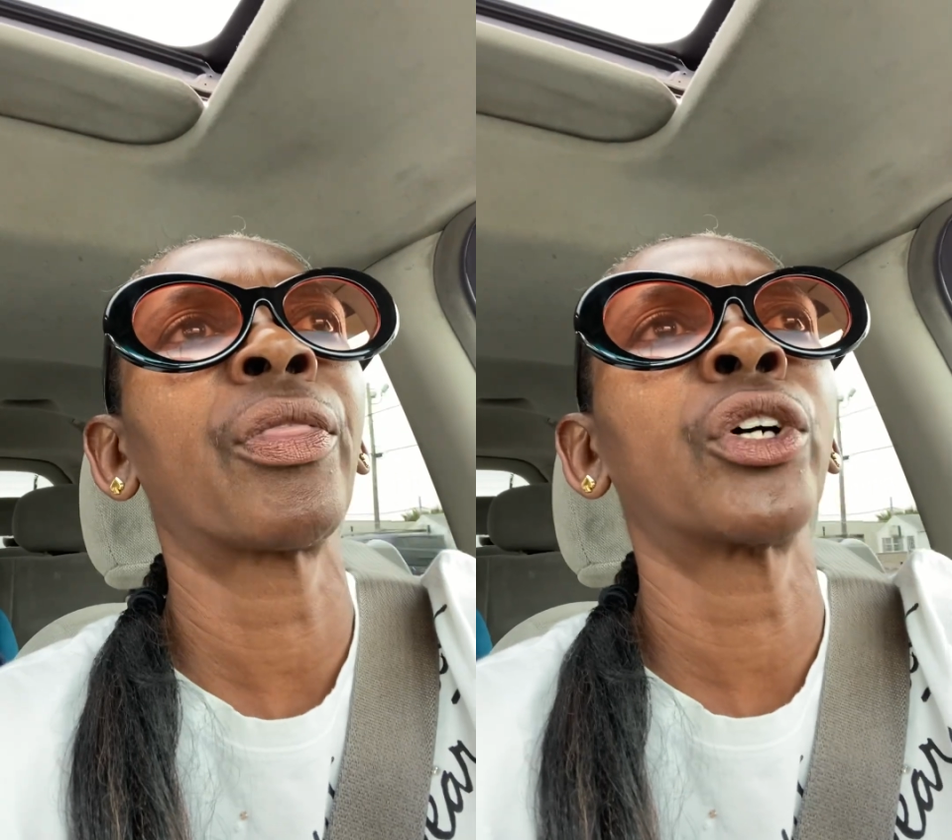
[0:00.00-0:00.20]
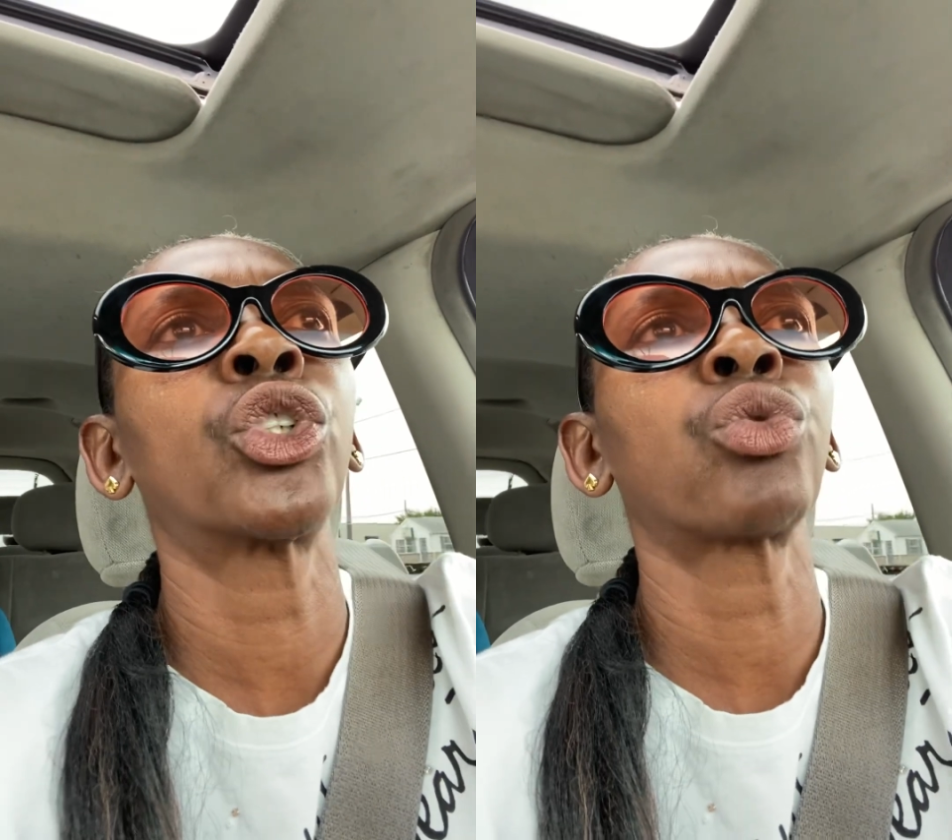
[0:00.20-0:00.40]

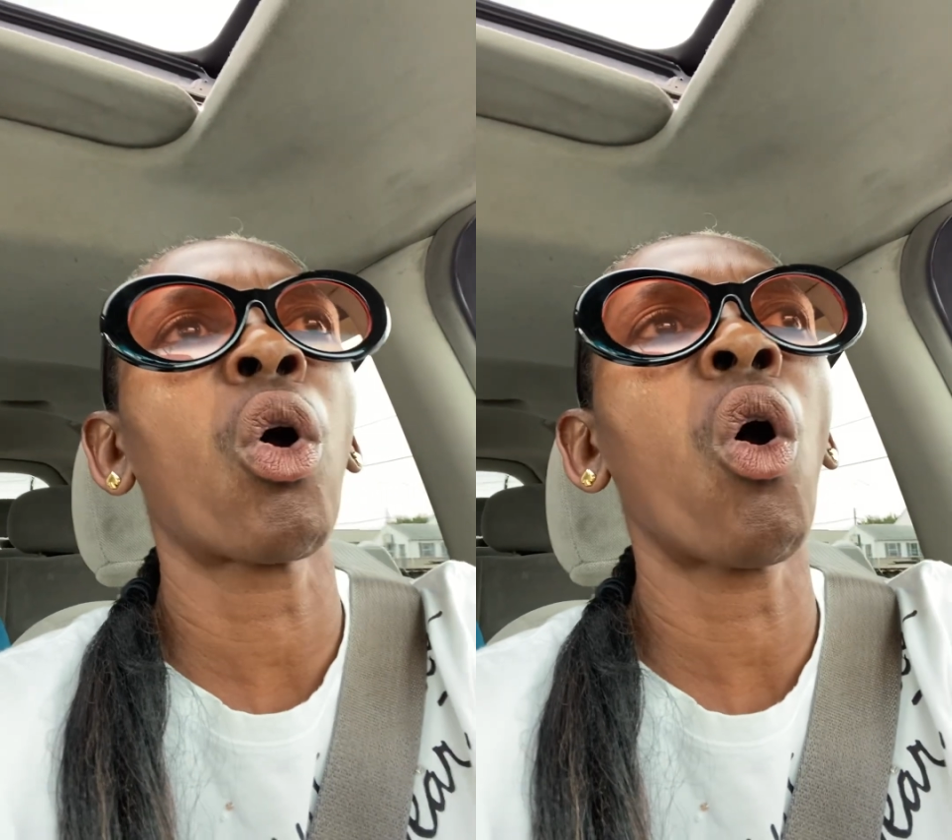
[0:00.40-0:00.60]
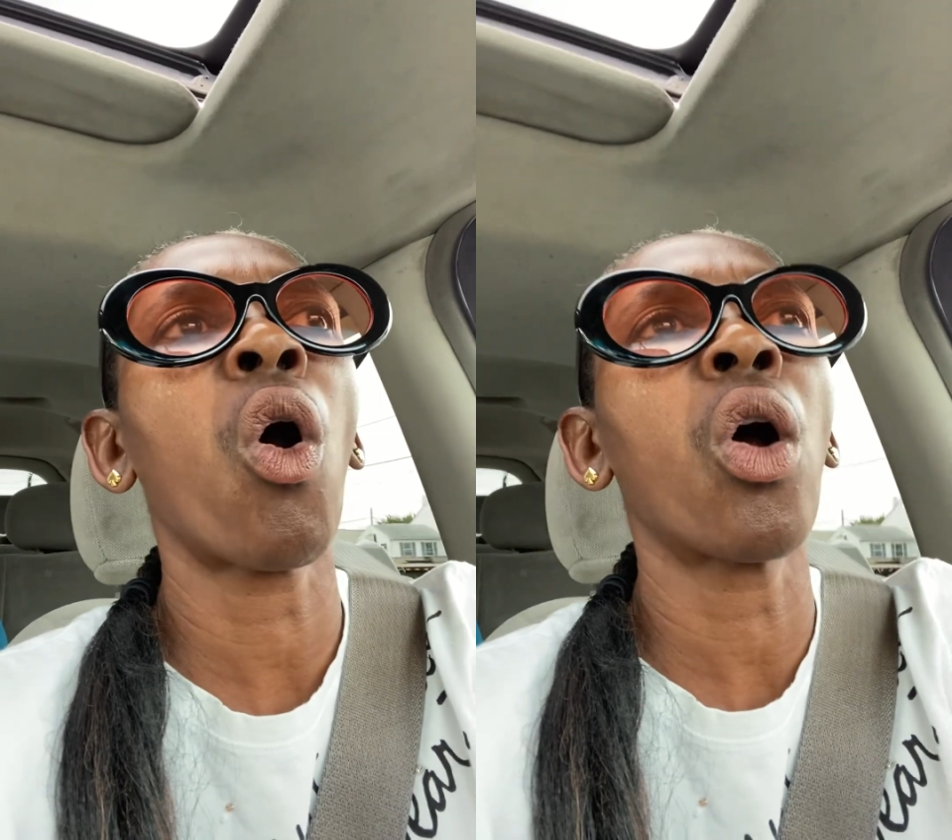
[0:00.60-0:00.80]
the
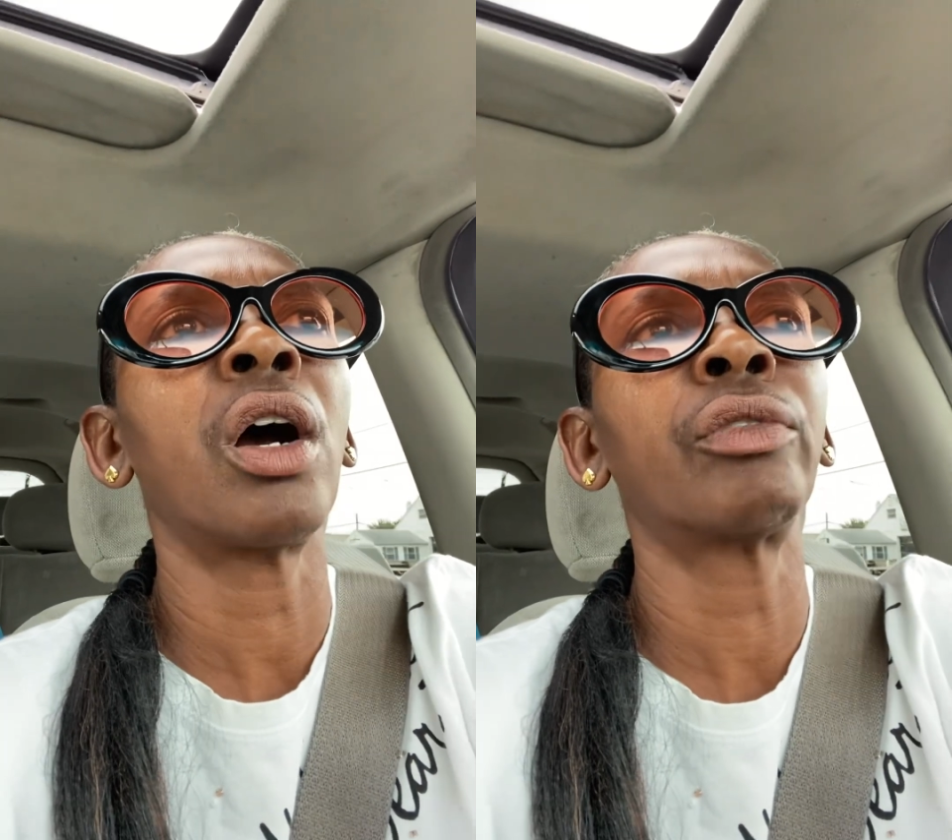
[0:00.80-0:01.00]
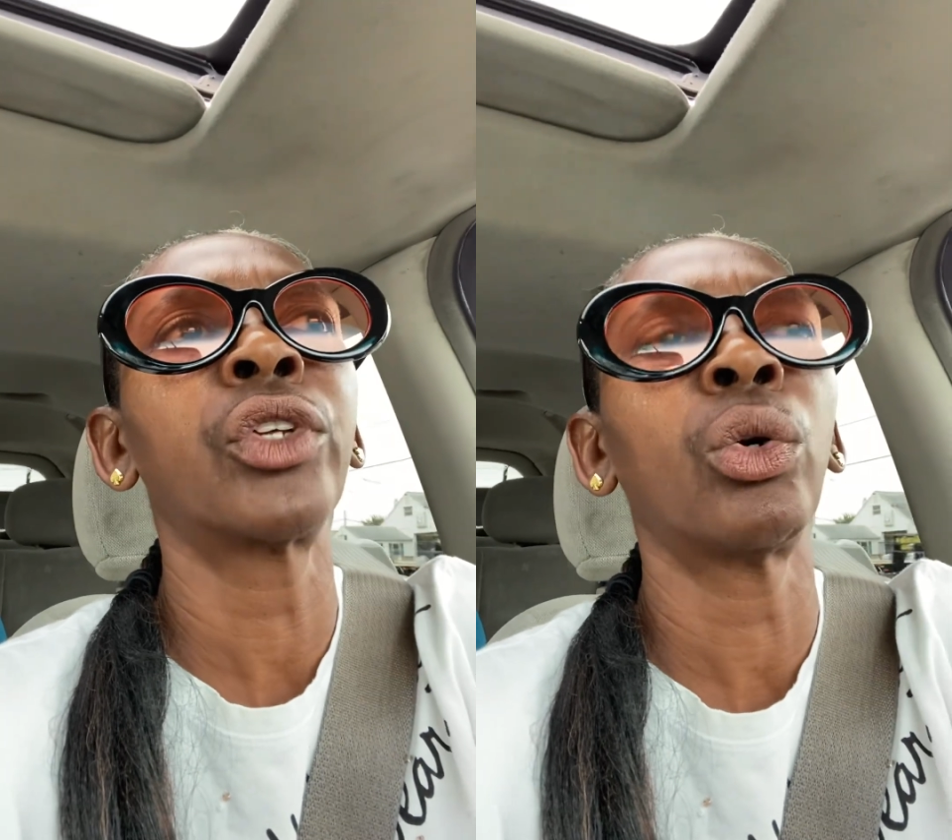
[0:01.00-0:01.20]
draw
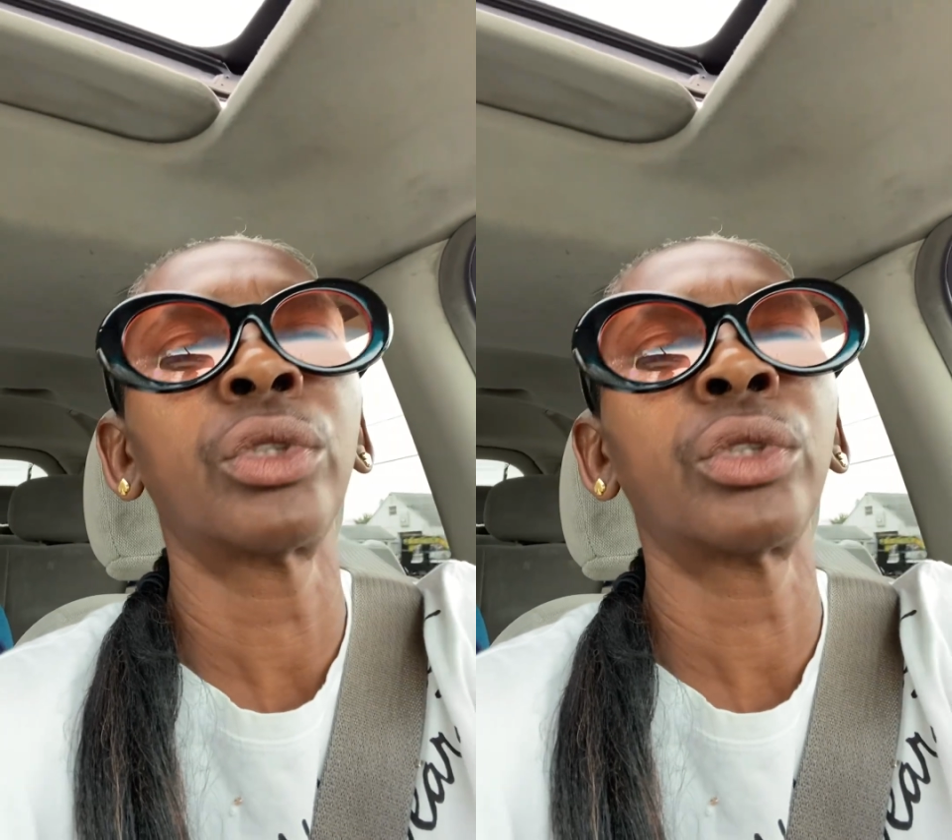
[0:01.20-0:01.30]
of your